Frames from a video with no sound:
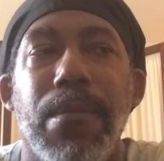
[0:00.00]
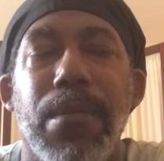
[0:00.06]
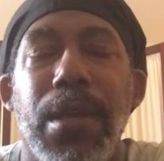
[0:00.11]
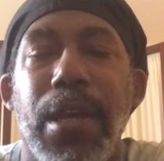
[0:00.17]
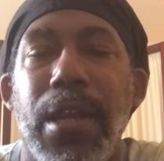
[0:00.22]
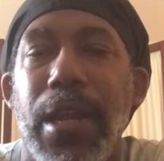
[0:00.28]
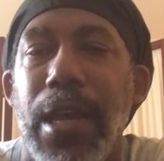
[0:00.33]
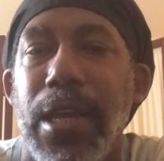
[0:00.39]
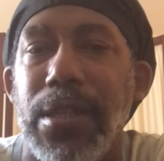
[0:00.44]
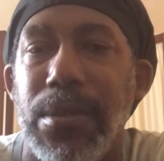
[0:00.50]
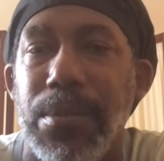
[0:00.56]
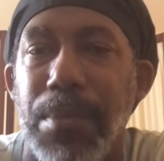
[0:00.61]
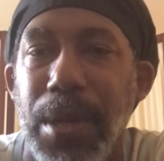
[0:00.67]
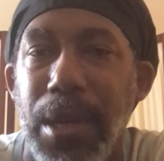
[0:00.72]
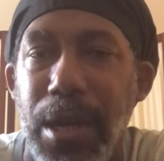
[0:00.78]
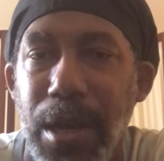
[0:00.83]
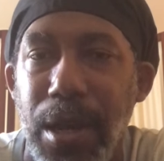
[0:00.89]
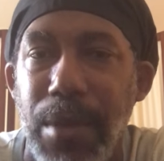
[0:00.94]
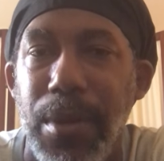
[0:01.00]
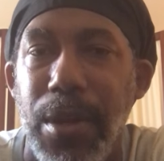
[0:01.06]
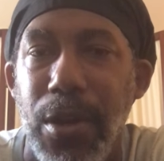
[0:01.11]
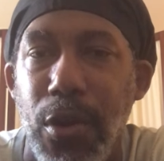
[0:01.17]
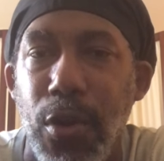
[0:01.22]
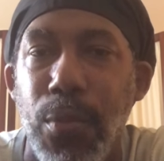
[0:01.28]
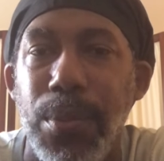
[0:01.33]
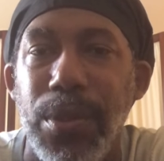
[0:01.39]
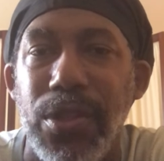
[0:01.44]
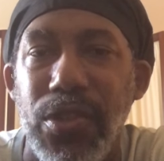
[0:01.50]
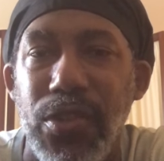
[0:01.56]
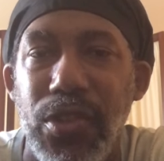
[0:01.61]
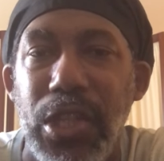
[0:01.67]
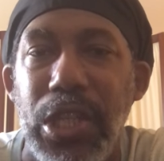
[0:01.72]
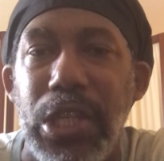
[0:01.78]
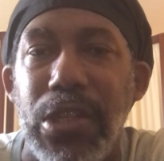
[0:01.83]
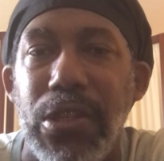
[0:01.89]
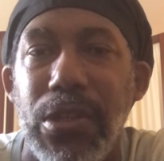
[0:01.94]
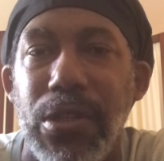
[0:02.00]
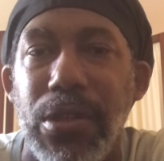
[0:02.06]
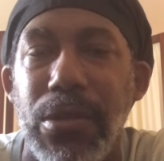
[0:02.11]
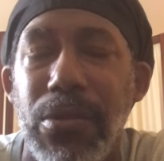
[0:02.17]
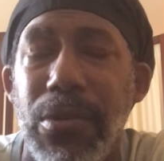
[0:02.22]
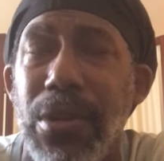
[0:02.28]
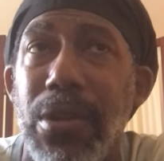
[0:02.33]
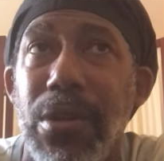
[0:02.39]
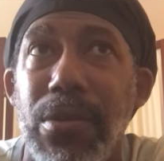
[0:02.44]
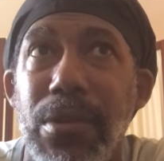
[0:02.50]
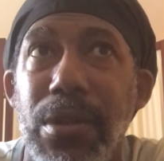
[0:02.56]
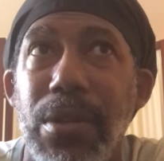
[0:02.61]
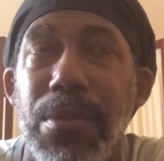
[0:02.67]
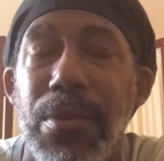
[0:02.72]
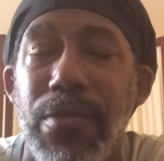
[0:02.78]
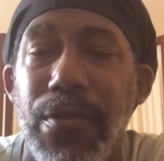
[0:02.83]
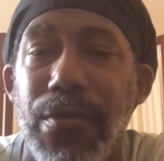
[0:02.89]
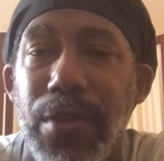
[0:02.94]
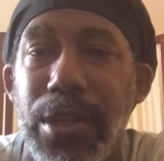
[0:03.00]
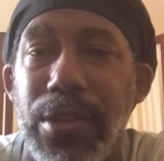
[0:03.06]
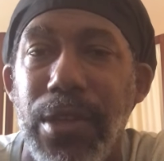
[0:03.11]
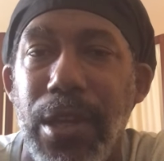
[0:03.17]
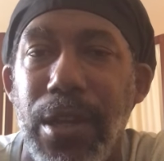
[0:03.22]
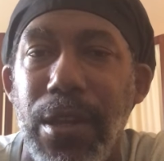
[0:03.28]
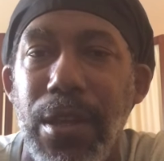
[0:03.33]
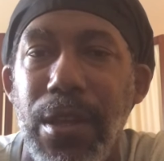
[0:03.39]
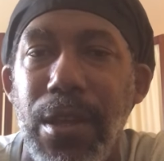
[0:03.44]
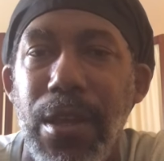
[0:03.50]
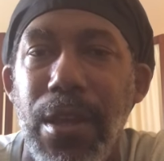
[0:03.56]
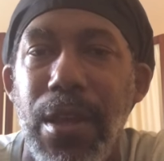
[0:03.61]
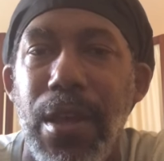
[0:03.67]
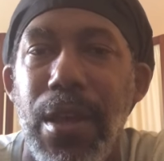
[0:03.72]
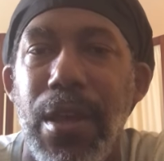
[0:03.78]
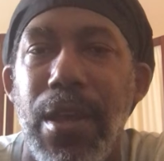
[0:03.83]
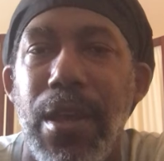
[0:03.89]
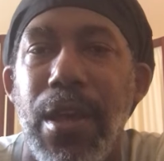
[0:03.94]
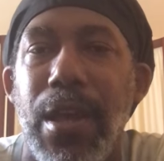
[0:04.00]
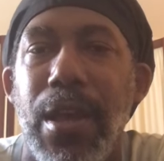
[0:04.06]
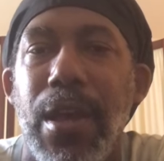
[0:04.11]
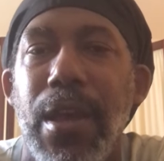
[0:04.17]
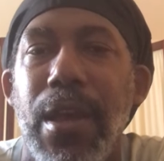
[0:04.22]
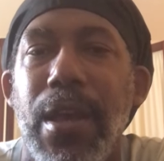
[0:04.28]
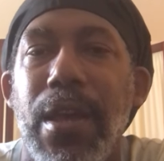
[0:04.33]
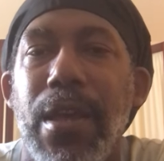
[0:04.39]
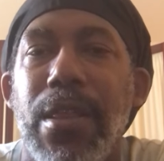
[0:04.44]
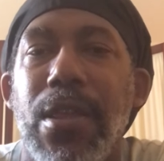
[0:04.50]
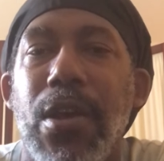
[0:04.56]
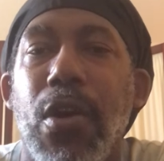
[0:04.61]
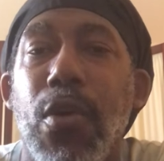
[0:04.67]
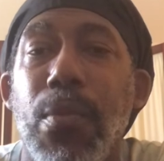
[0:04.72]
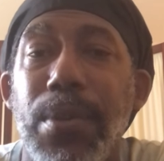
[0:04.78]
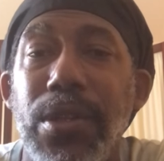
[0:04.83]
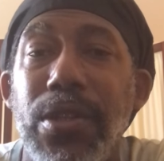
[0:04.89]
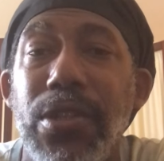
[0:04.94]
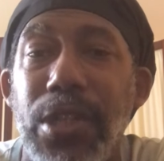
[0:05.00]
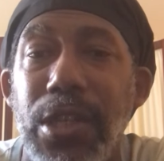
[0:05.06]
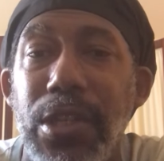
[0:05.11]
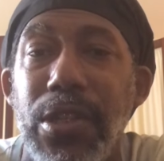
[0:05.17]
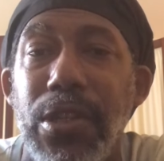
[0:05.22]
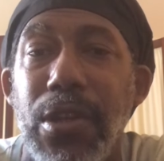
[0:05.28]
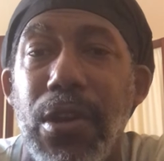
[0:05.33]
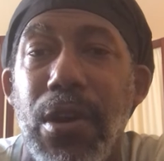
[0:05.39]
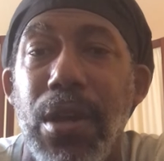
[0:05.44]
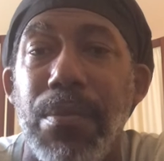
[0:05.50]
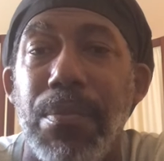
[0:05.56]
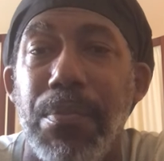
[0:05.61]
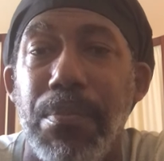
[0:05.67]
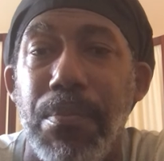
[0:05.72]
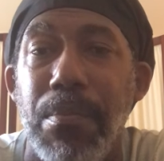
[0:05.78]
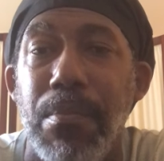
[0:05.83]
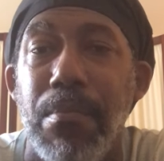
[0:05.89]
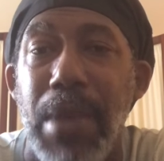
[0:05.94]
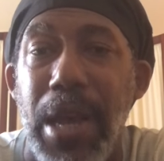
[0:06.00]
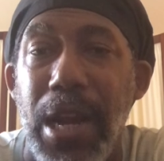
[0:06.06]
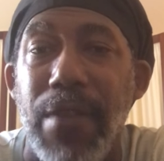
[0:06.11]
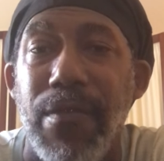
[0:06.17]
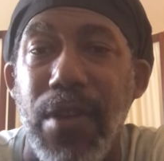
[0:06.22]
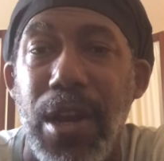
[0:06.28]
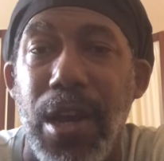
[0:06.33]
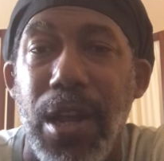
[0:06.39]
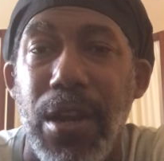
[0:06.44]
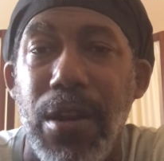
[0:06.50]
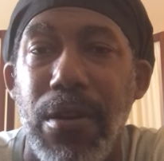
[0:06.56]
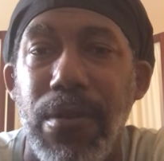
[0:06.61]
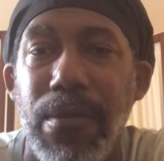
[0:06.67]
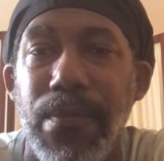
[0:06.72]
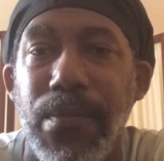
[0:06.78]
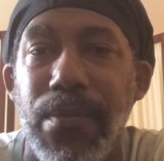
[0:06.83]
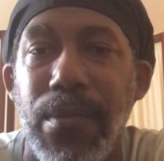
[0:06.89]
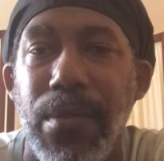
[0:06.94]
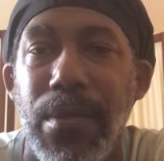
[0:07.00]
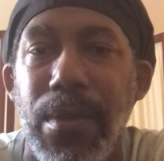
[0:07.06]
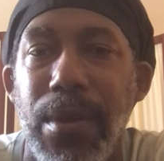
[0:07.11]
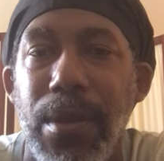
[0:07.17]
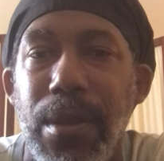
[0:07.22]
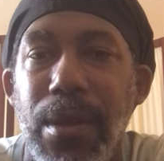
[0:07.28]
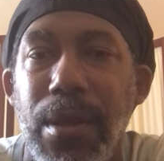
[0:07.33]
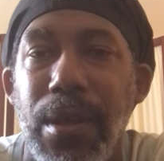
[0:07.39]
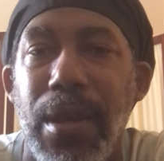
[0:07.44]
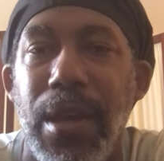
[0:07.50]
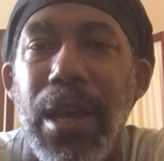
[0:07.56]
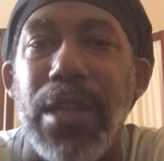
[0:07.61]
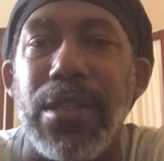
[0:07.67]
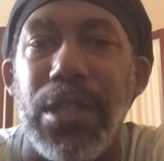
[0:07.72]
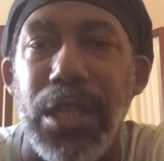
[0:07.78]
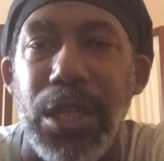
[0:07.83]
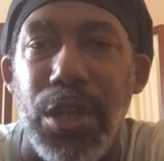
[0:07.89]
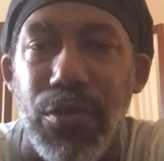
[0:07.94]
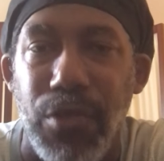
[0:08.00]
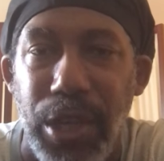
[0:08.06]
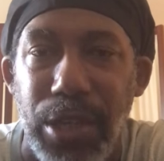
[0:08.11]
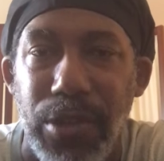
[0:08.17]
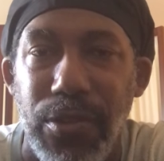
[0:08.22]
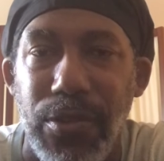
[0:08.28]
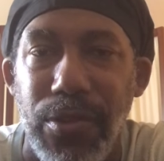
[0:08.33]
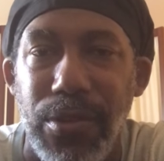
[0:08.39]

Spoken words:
It has become an open season. Well, let me rephrase that. The open season on men of color has increased.